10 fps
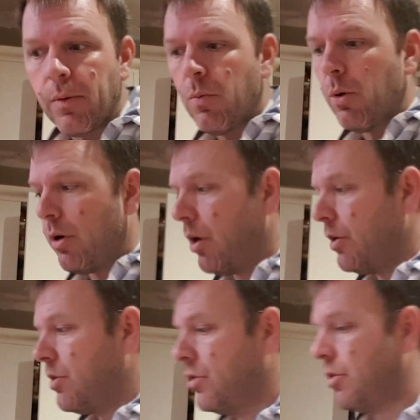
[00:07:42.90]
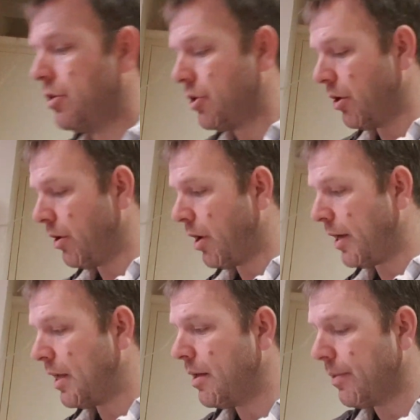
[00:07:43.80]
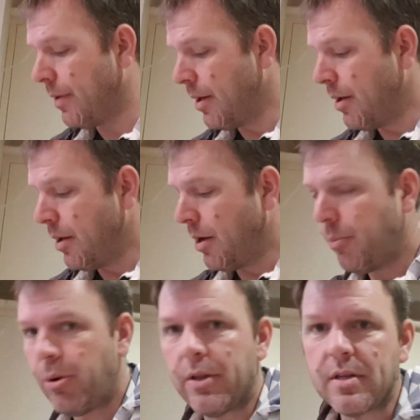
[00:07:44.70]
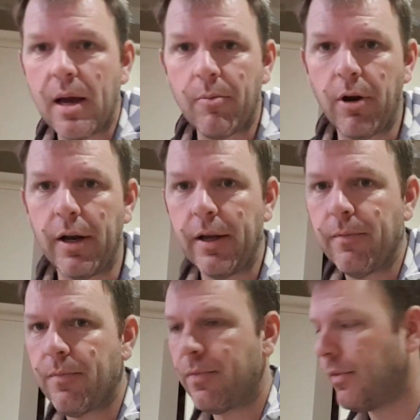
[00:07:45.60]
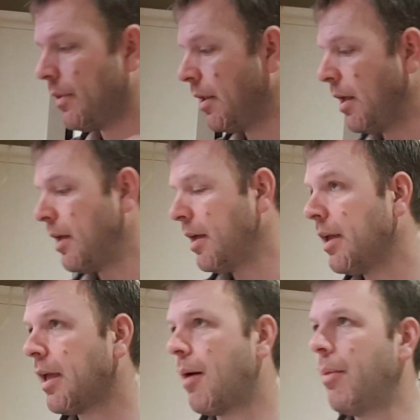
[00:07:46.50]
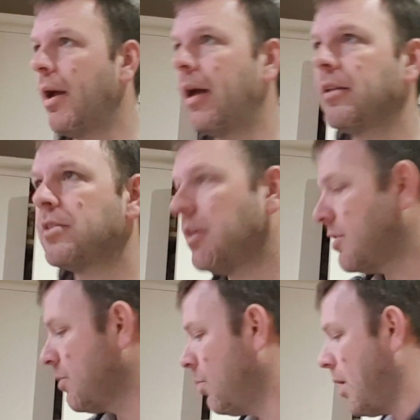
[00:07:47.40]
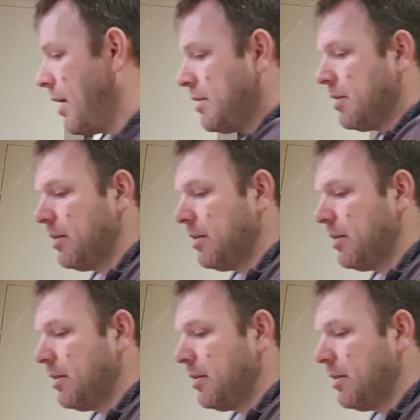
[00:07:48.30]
What you do, put the tap running, get my hands nice and wet.